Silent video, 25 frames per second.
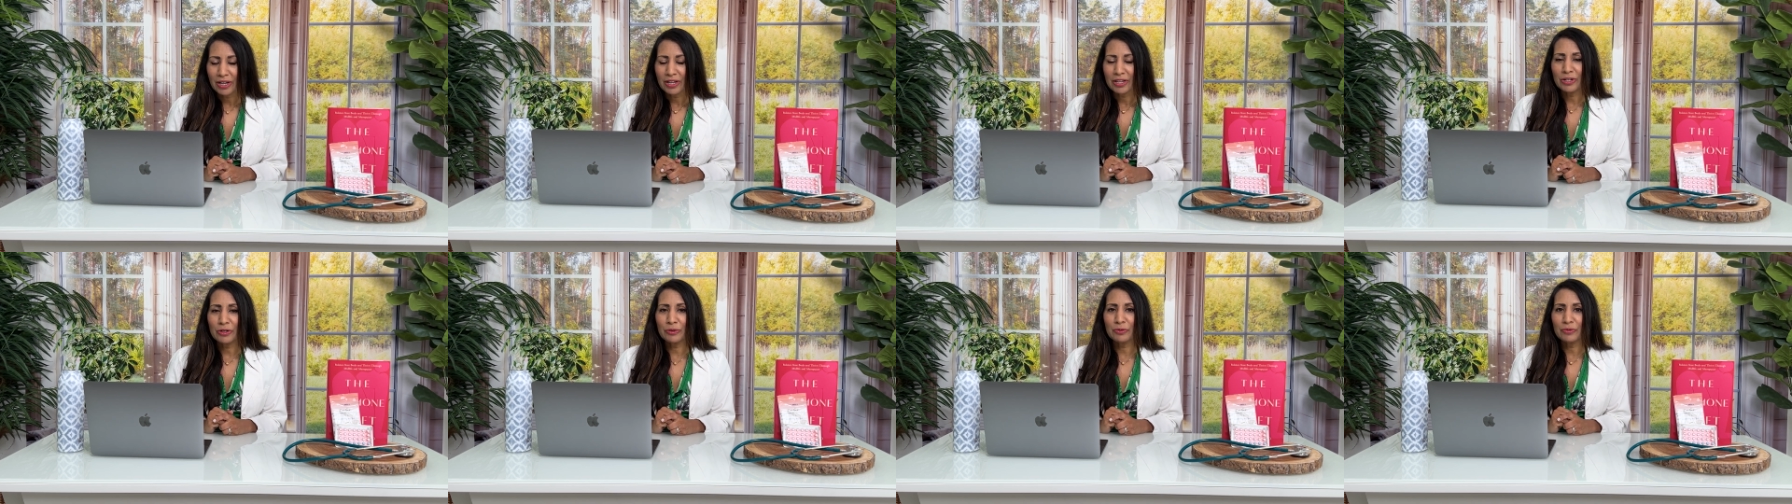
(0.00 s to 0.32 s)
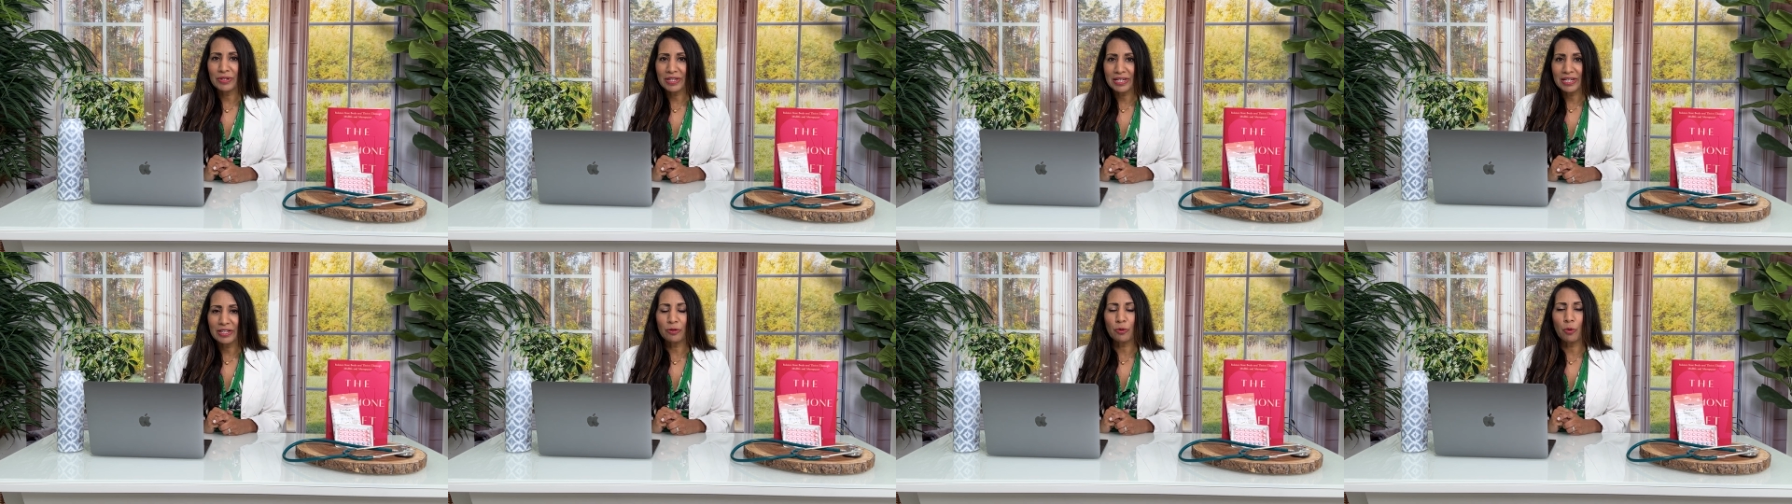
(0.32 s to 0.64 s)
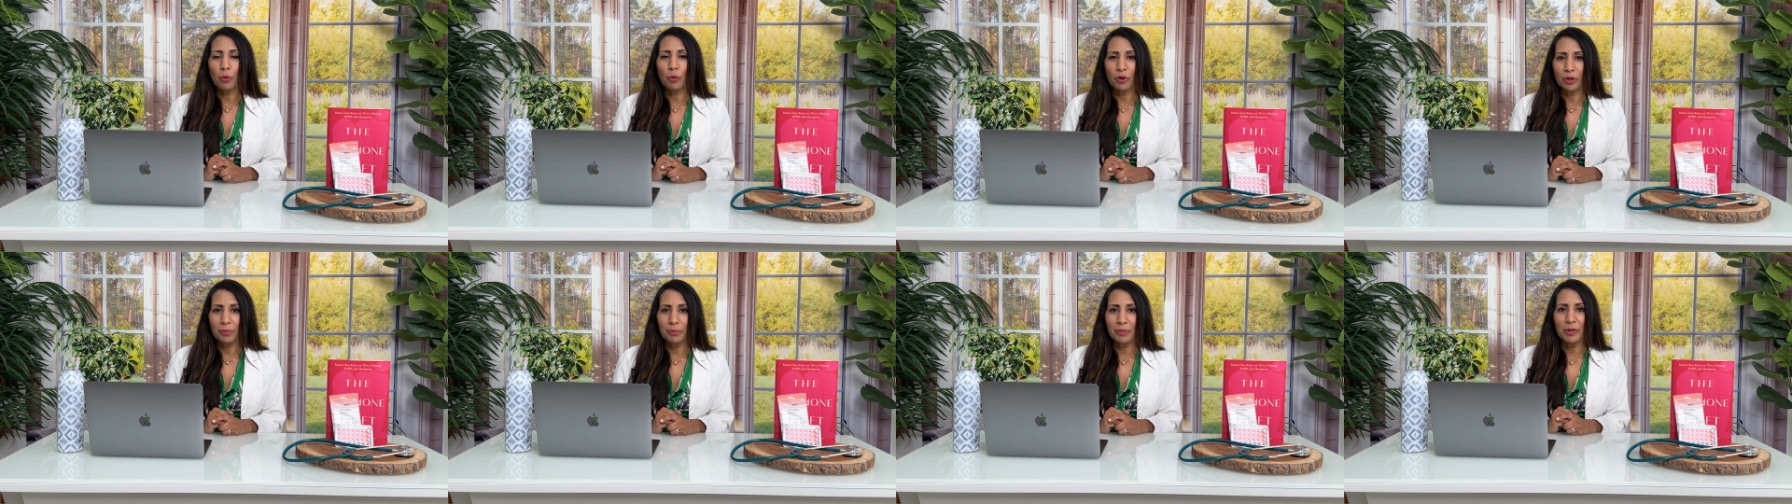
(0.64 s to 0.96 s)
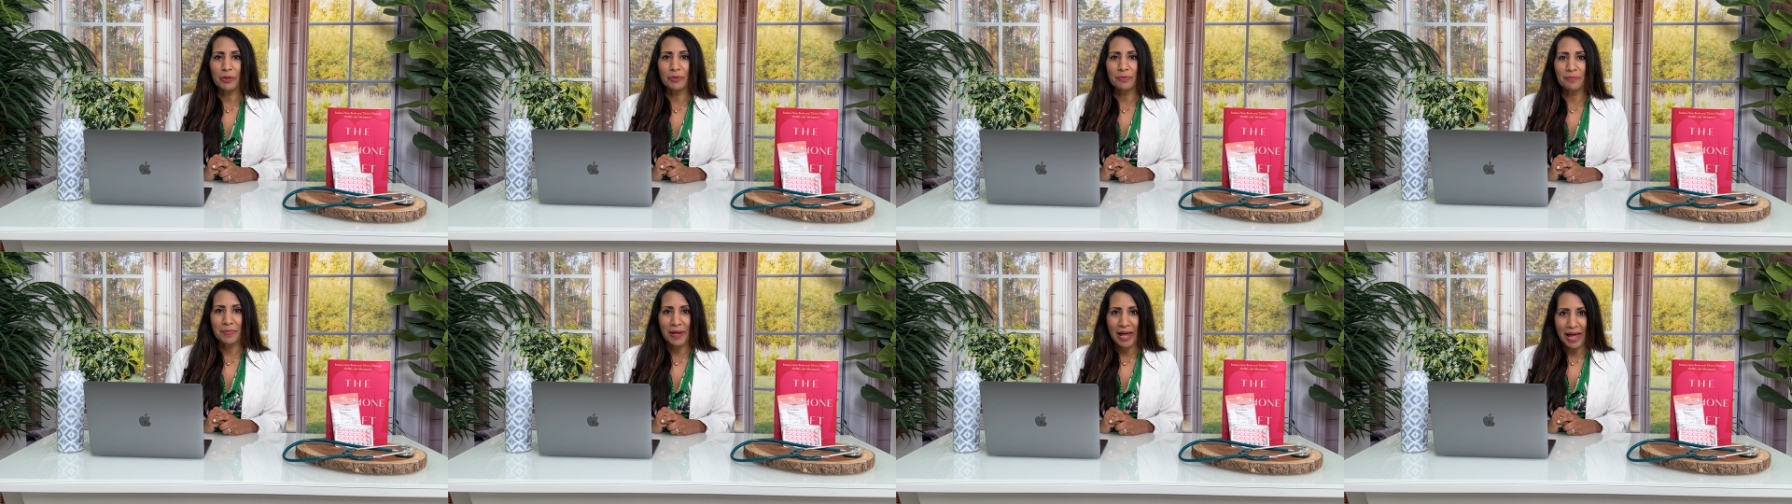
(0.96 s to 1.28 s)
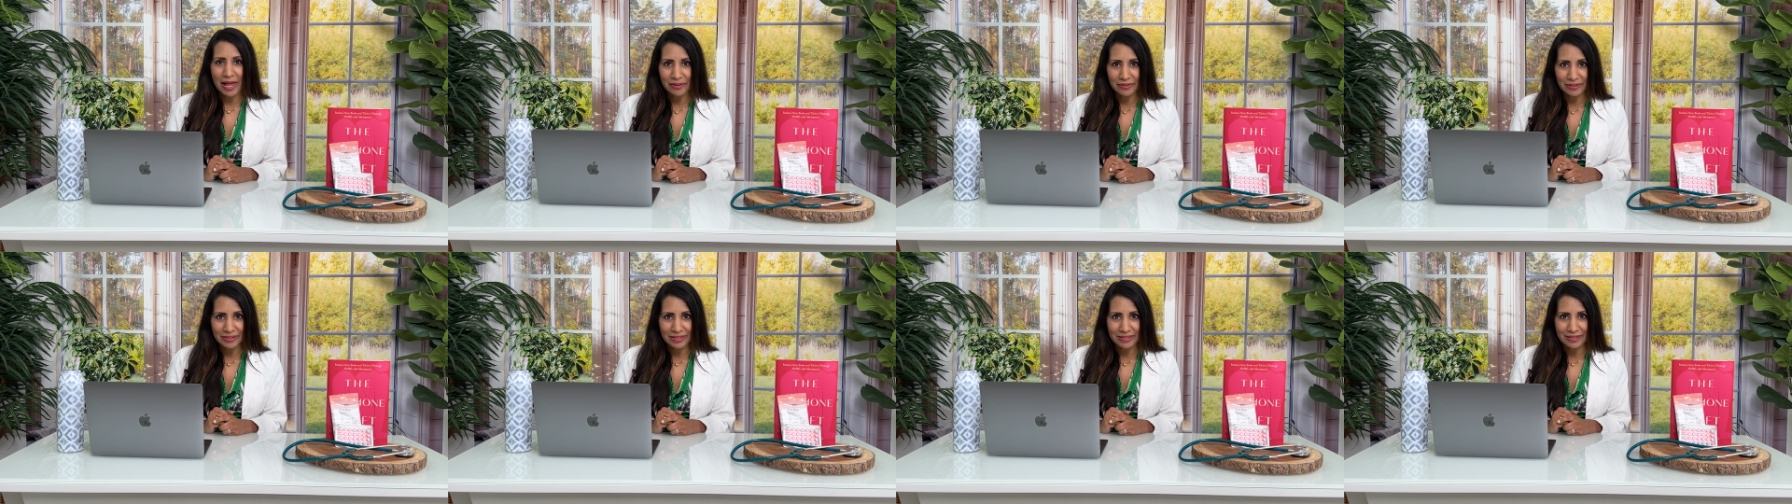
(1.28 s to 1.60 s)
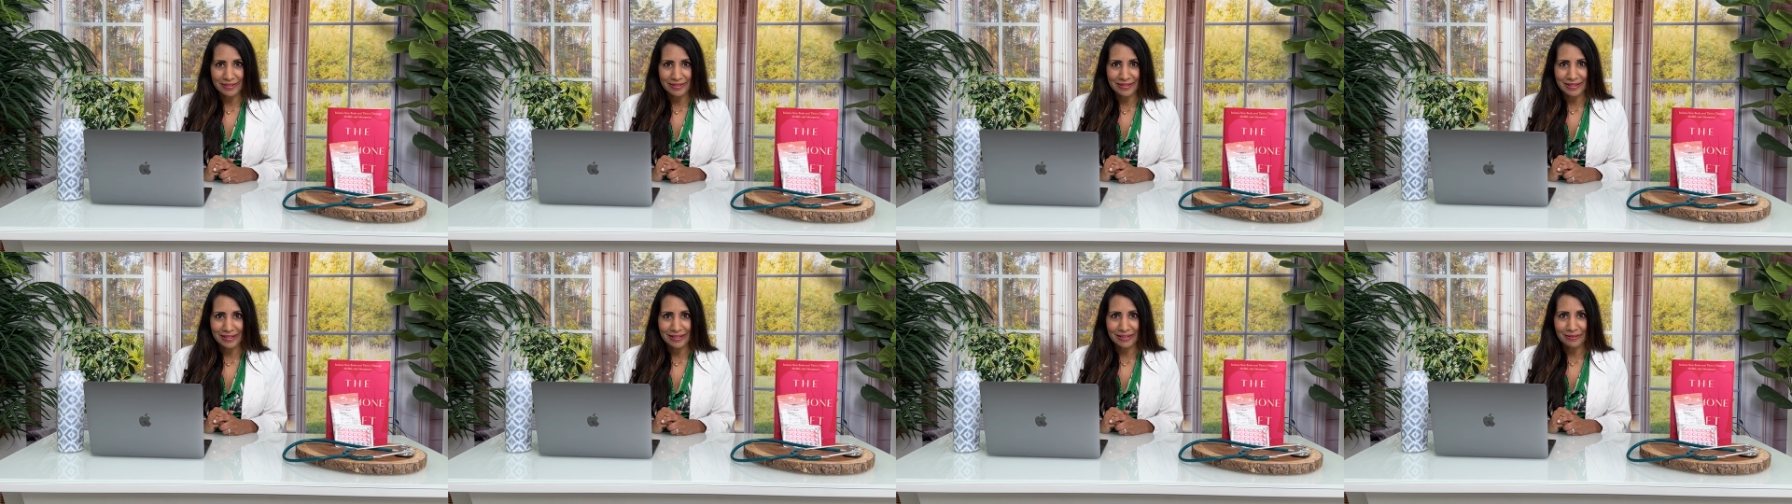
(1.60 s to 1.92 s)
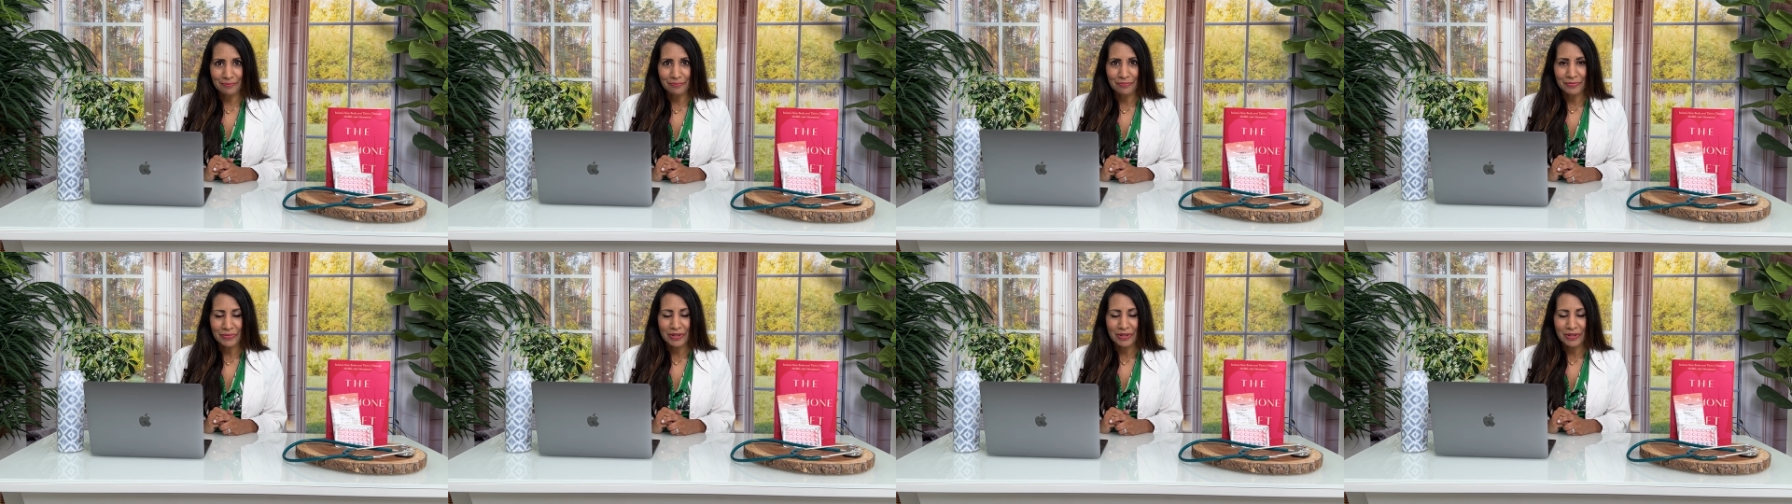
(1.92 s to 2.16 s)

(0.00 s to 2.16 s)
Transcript: you need hormone balancing.